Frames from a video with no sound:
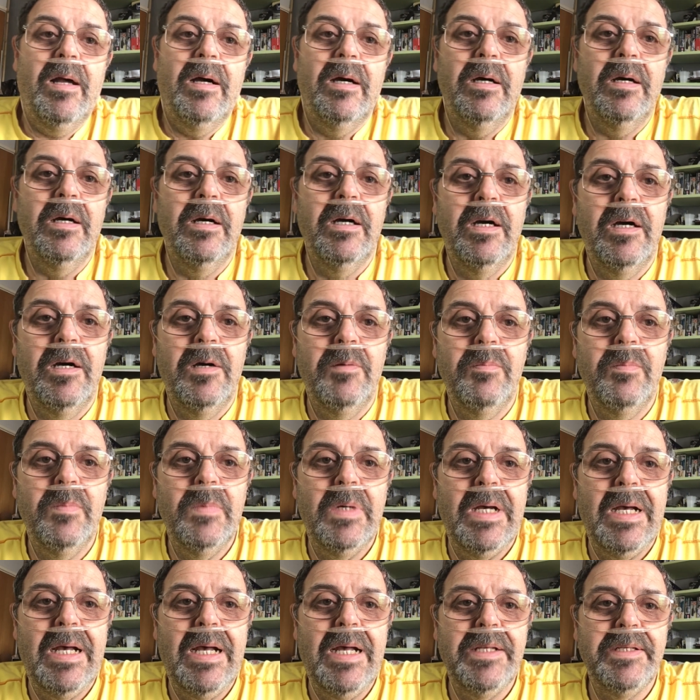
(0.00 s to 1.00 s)

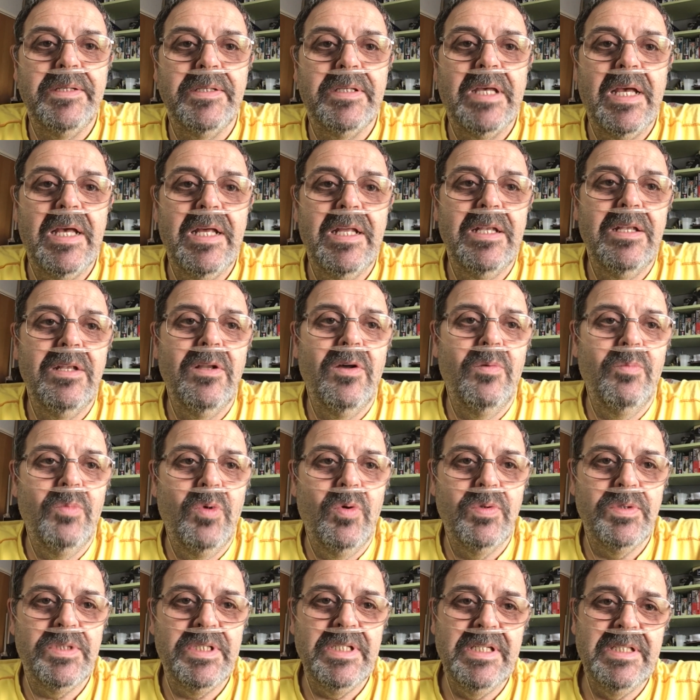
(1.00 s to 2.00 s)
and get a lot
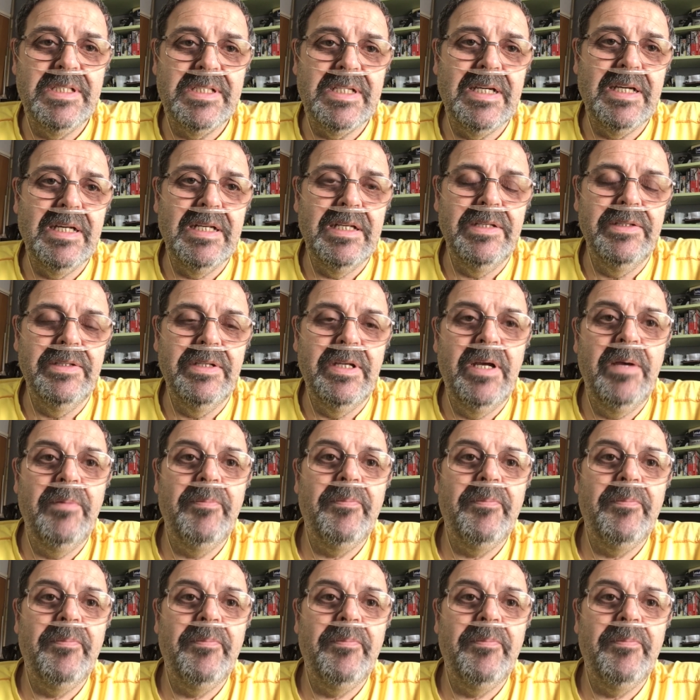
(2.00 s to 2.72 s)
more detail in there.